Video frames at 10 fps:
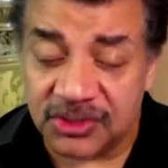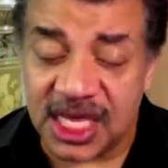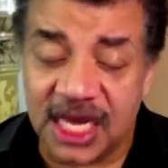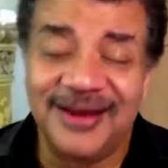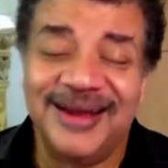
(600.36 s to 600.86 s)

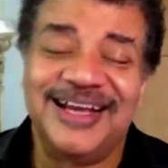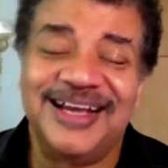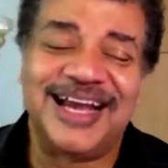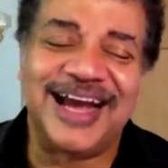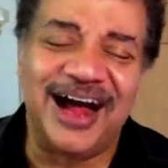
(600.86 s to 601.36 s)
that
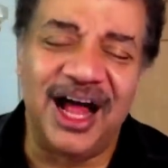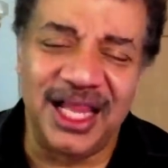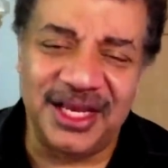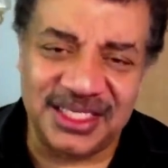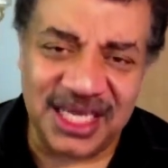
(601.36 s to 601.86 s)

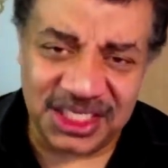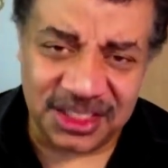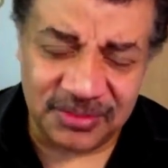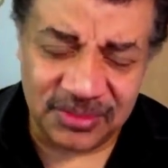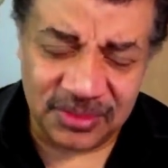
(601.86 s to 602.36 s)

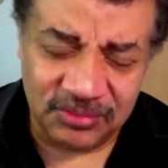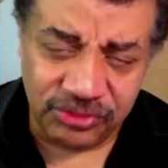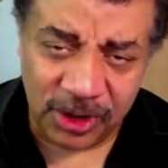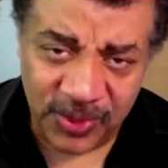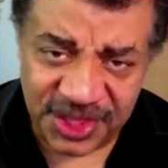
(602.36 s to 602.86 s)
colonization
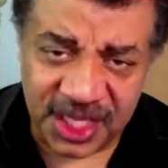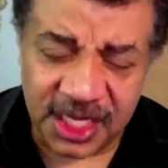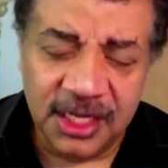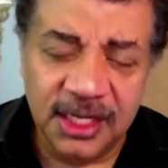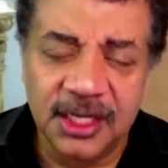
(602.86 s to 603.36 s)
brought with
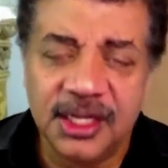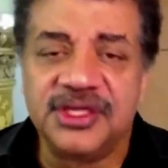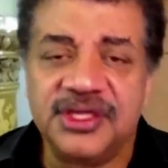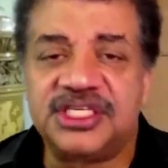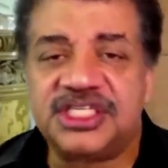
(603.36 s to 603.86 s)
it,
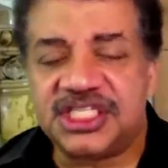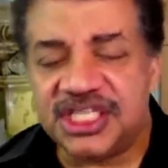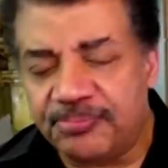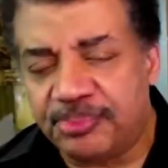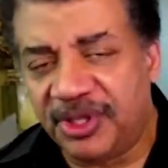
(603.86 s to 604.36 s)
the
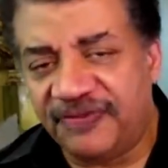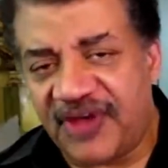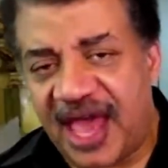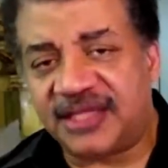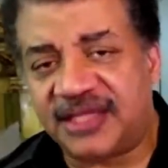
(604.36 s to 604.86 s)
simple
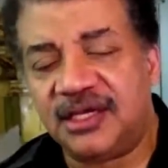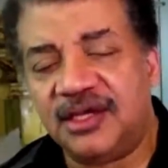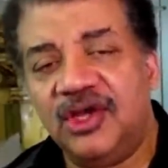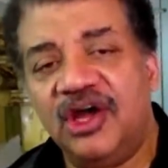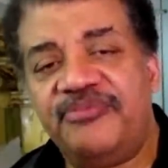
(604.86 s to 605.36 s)
fact
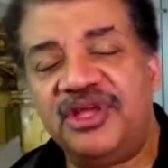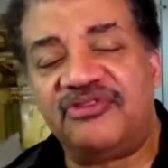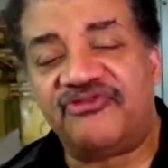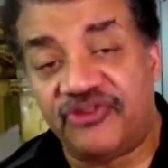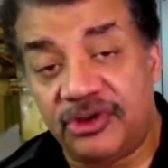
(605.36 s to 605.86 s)
of being the
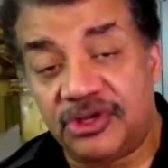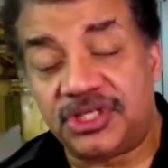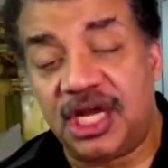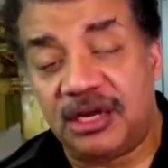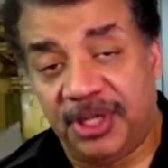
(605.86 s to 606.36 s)
first
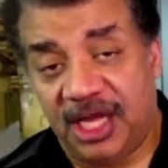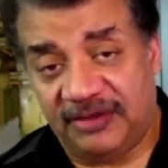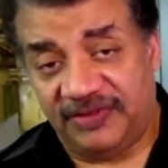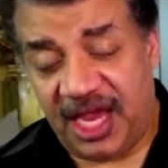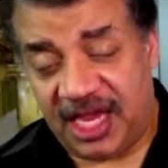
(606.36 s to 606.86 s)
on a plot
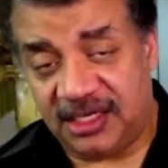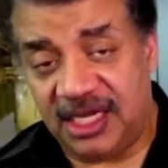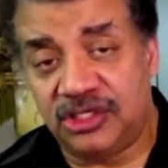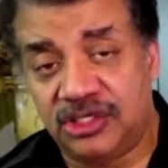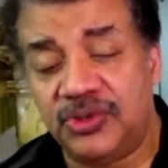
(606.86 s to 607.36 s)
of land
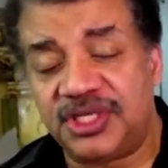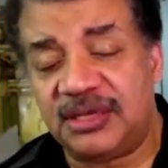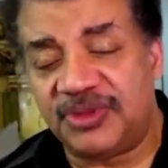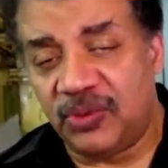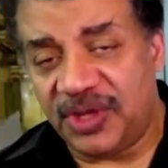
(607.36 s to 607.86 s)
and doing
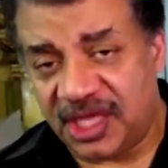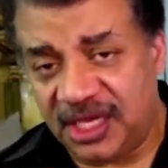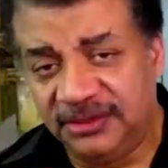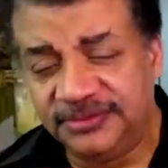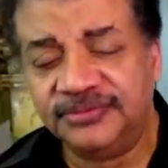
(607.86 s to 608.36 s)
something with
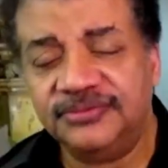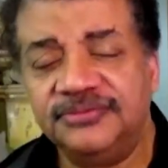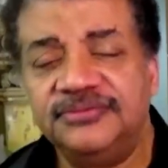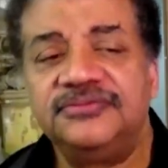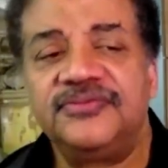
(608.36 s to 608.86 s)
it,
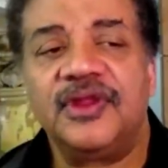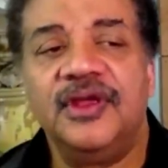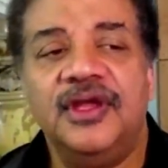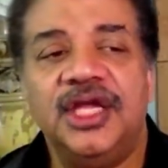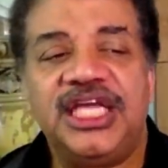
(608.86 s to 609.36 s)

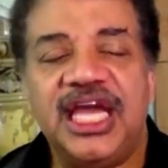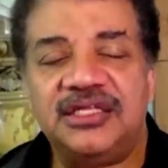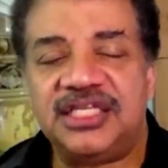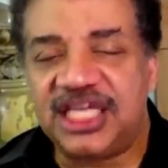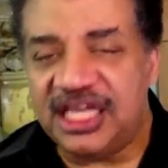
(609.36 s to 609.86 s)
getting
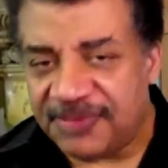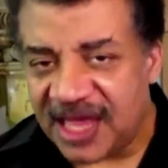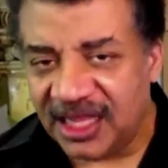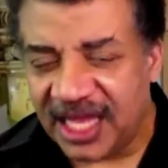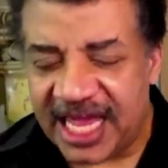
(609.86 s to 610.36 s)
to keep
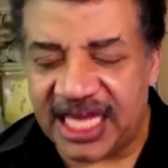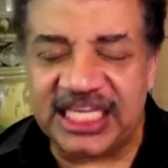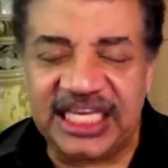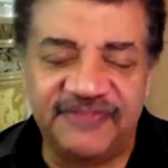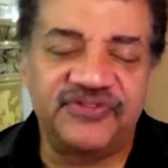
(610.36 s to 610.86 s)
that
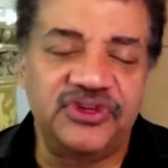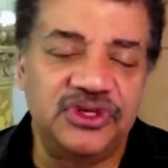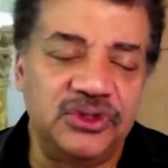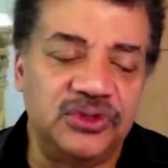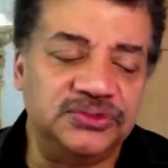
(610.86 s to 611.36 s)
land if
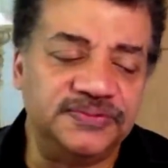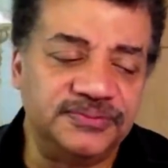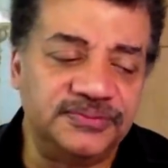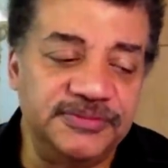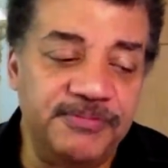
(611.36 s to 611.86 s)
you
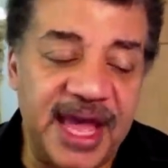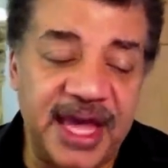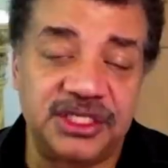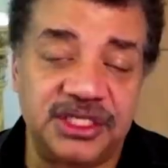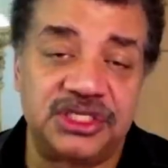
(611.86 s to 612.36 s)

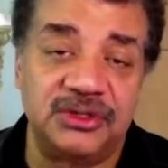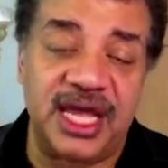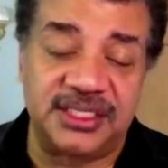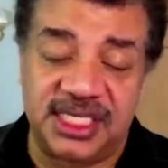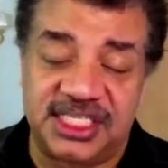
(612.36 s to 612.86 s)
manage to,
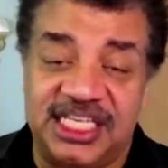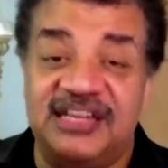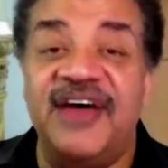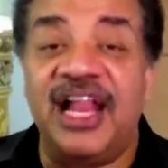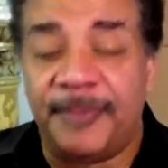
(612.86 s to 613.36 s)
as they say,
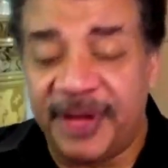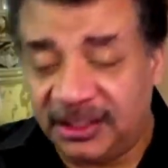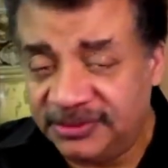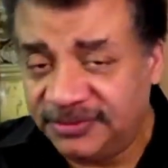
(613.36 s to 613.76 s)
develop it.